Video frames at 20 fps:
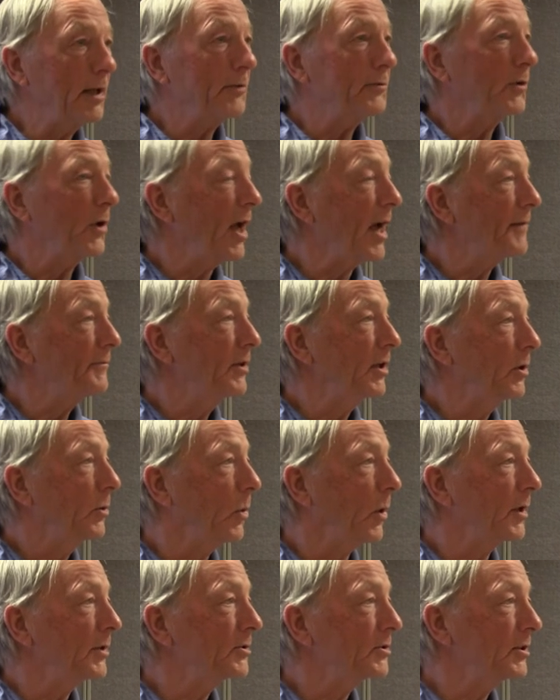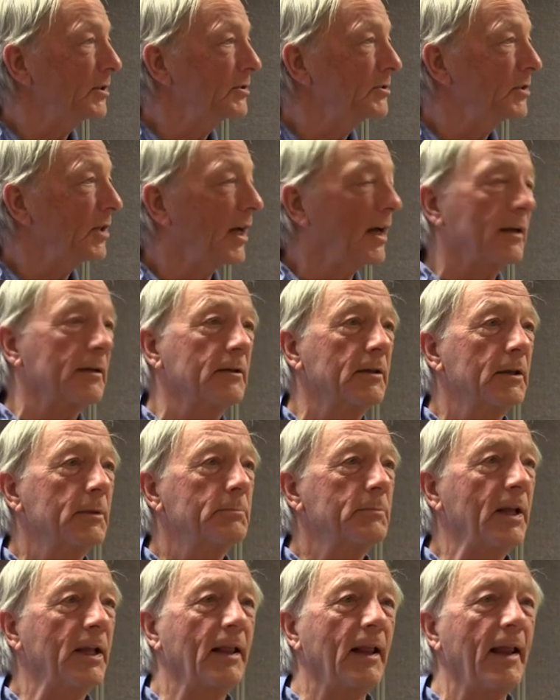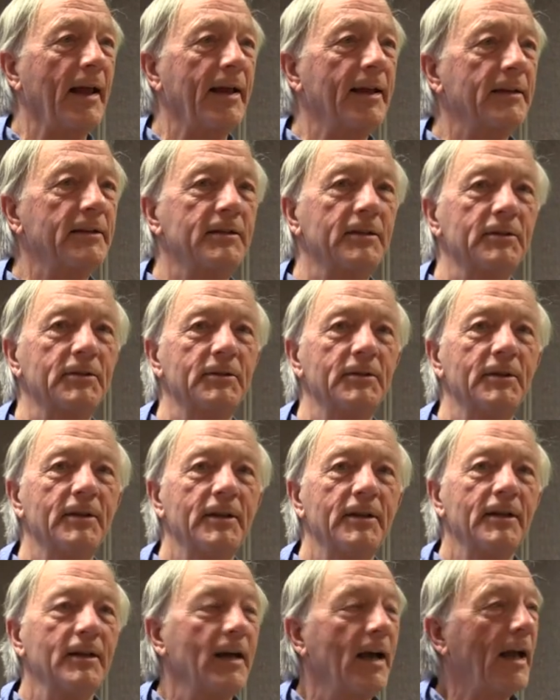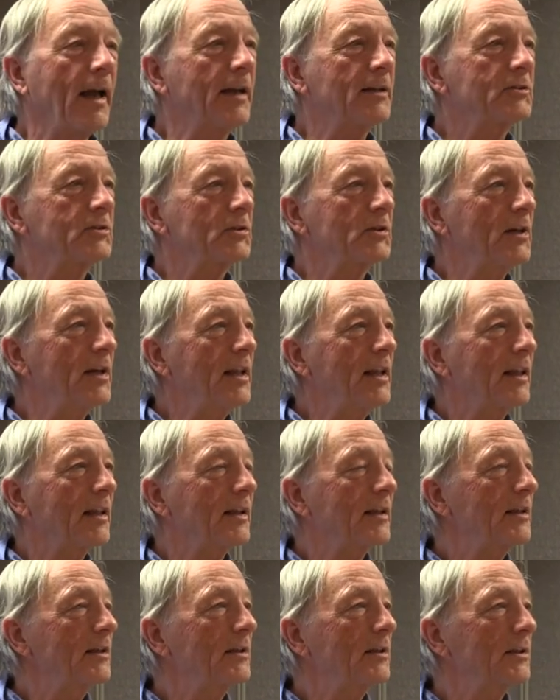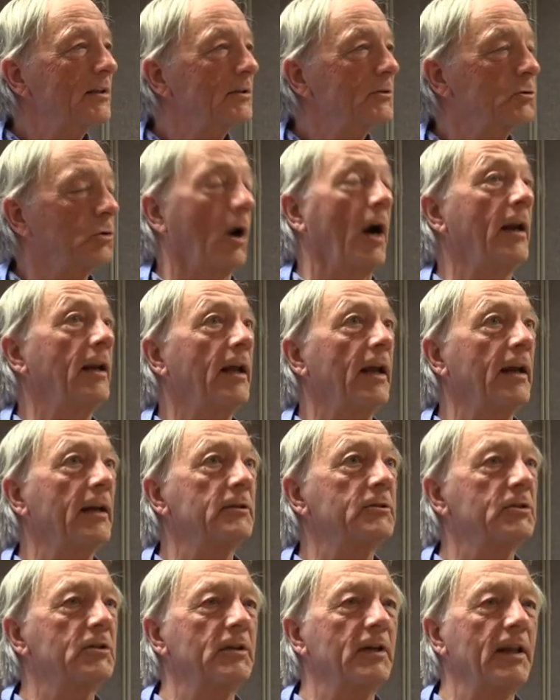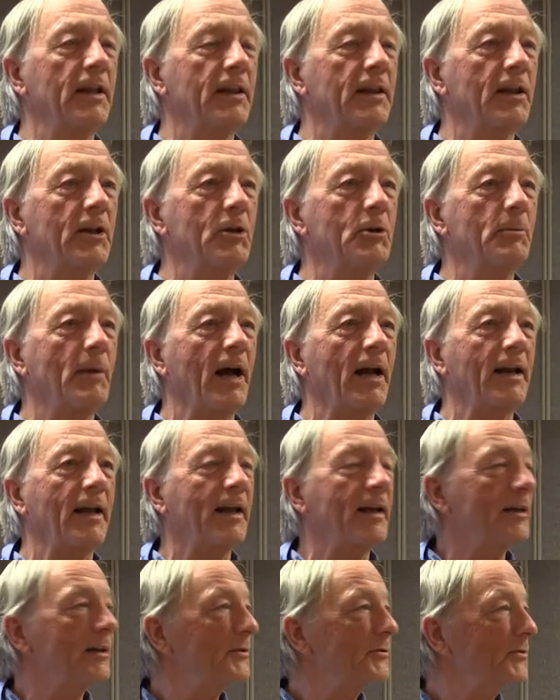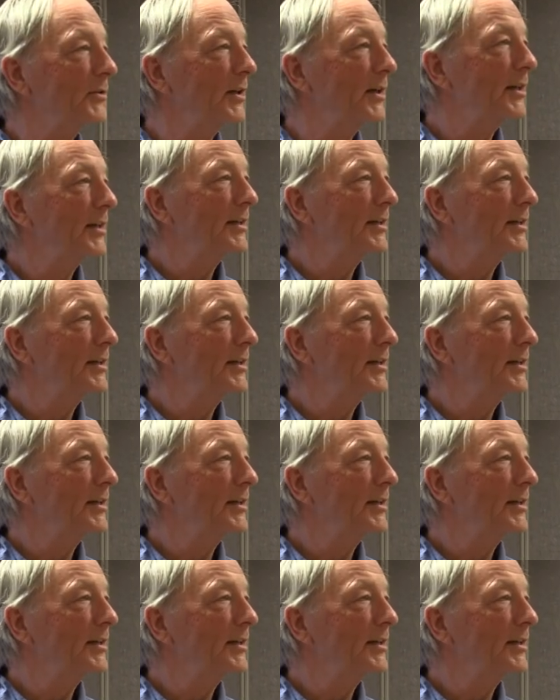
If you have any questions, I'll be glad to answer anything, try to answer anything you might have.